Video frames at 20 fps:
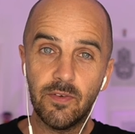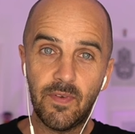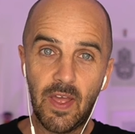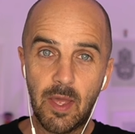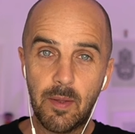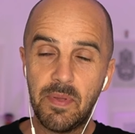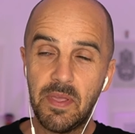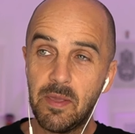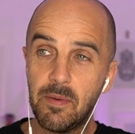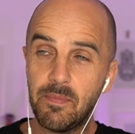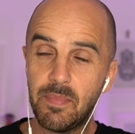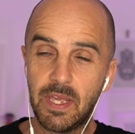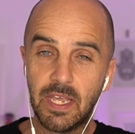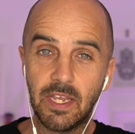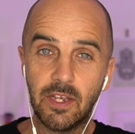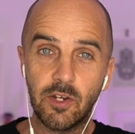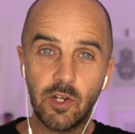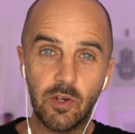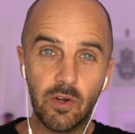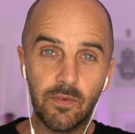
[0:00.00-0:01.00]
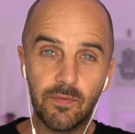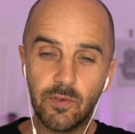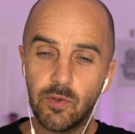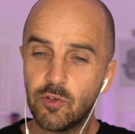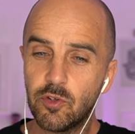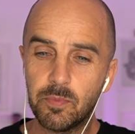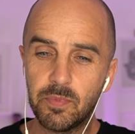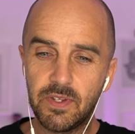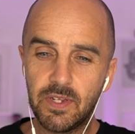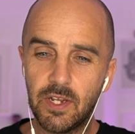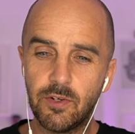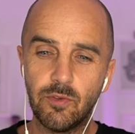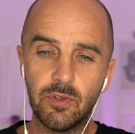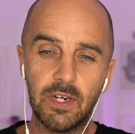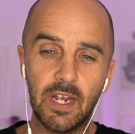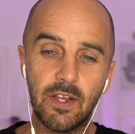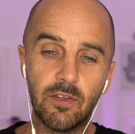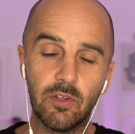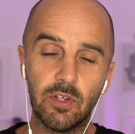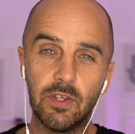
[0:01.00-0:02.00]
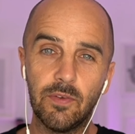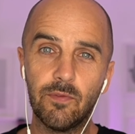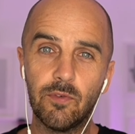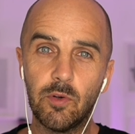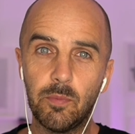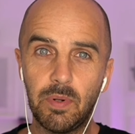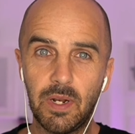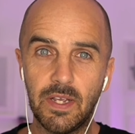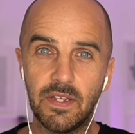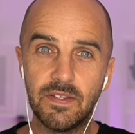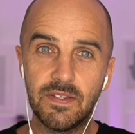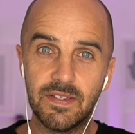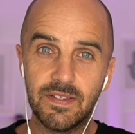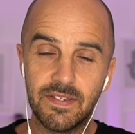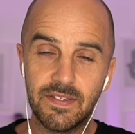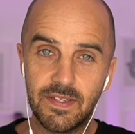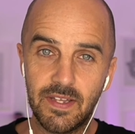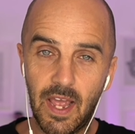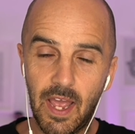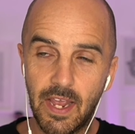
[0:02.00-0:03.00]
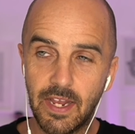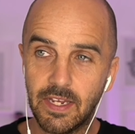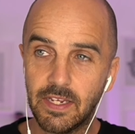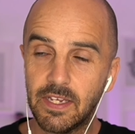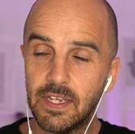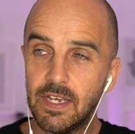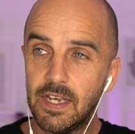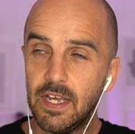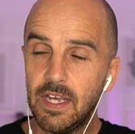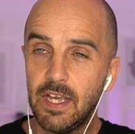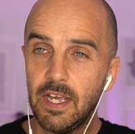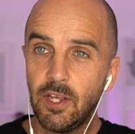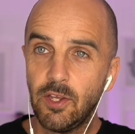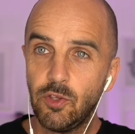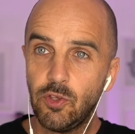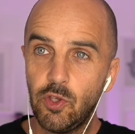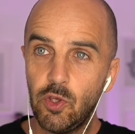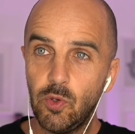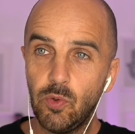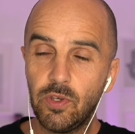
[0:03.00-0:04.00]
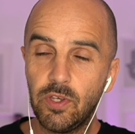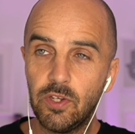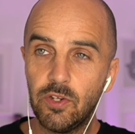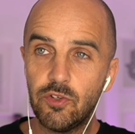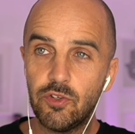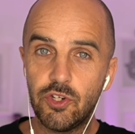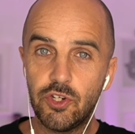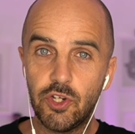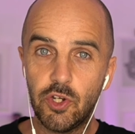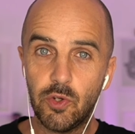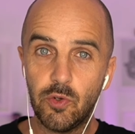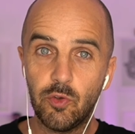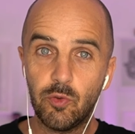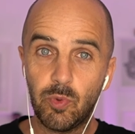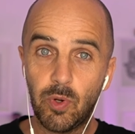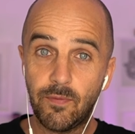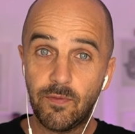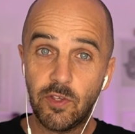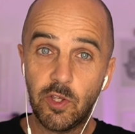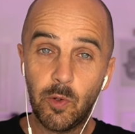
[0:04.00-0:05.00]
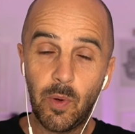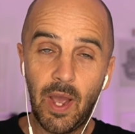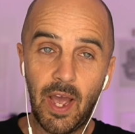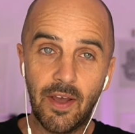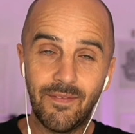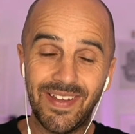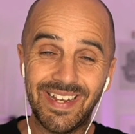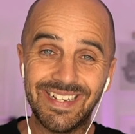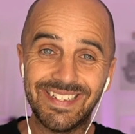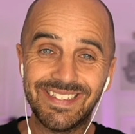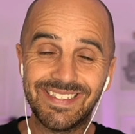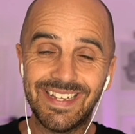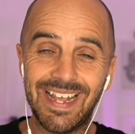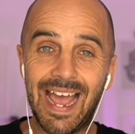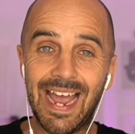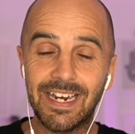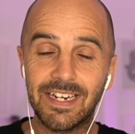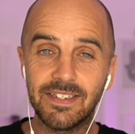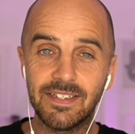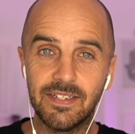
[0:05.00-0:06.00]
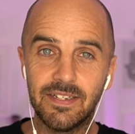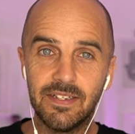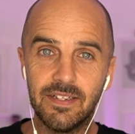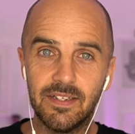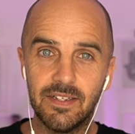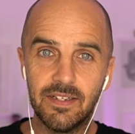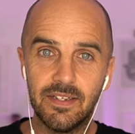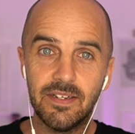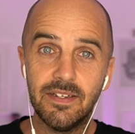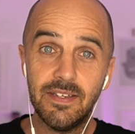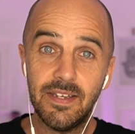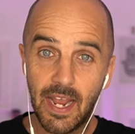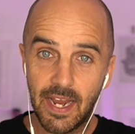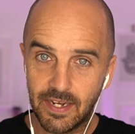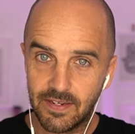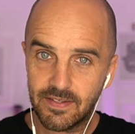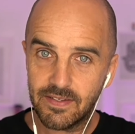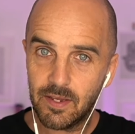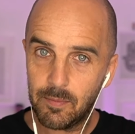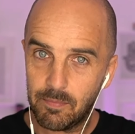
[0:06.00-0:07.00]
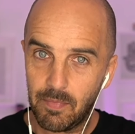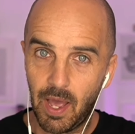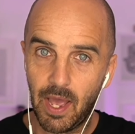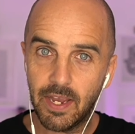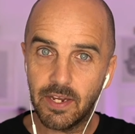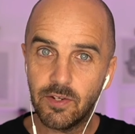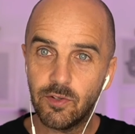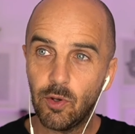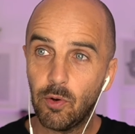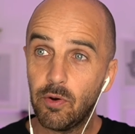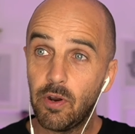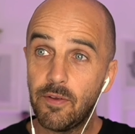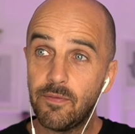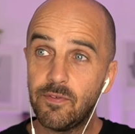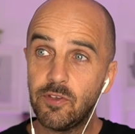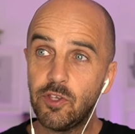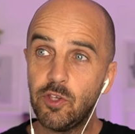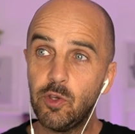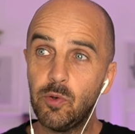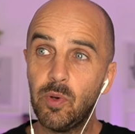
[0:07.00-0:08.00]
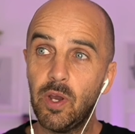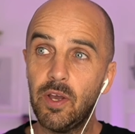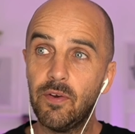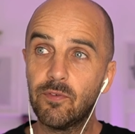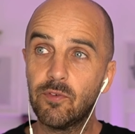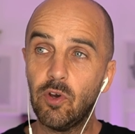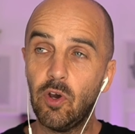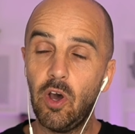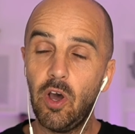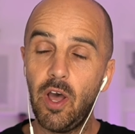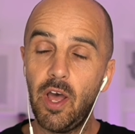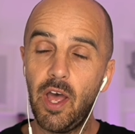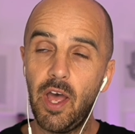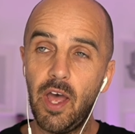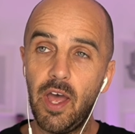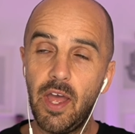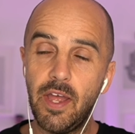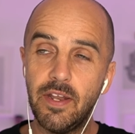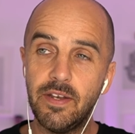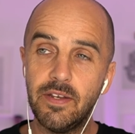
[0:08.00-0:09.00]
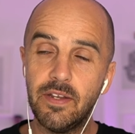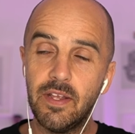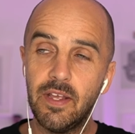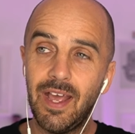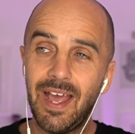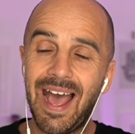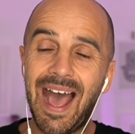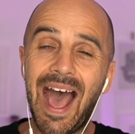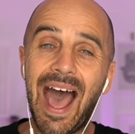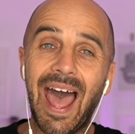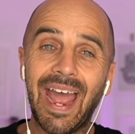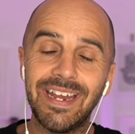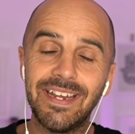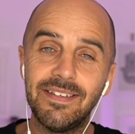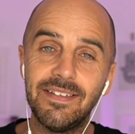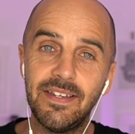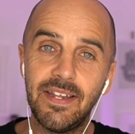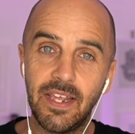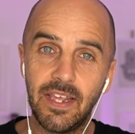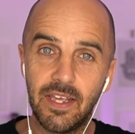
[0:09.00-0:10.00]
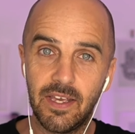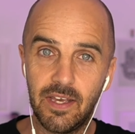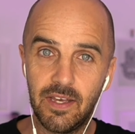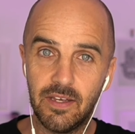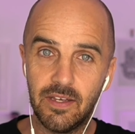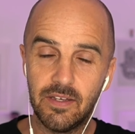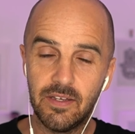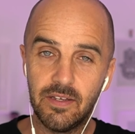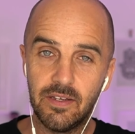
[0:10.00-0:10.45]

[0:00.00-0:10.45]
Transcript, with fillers: of Airbnb and you're a future potential guest looking for a place to stay, you can choose whether you have exact dates in mind or whether you have got an idea